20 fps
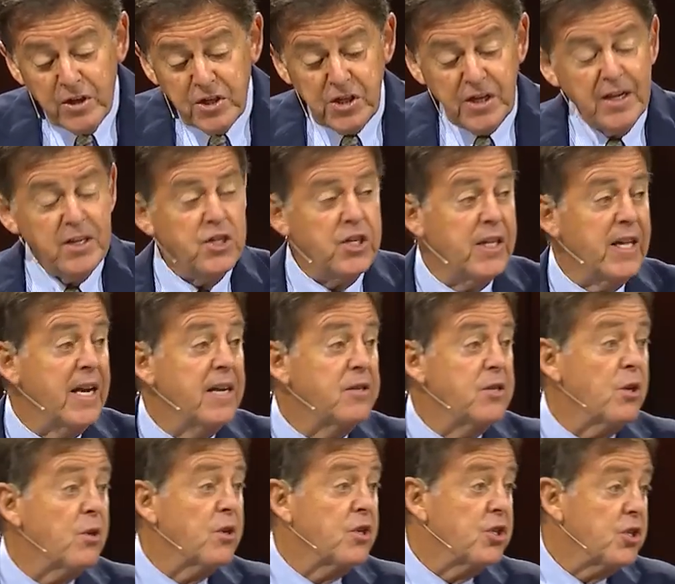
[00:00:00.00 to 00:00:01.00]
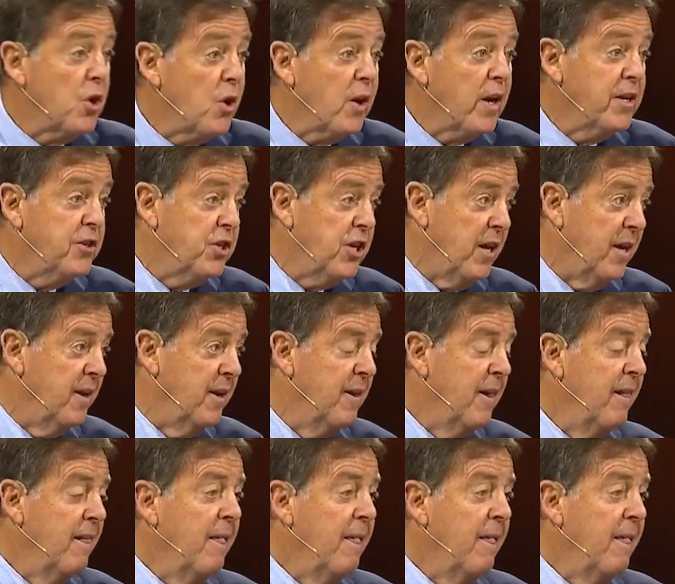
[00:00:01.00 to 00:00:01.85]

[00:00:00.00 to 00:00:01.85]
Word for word: essentially a doxology.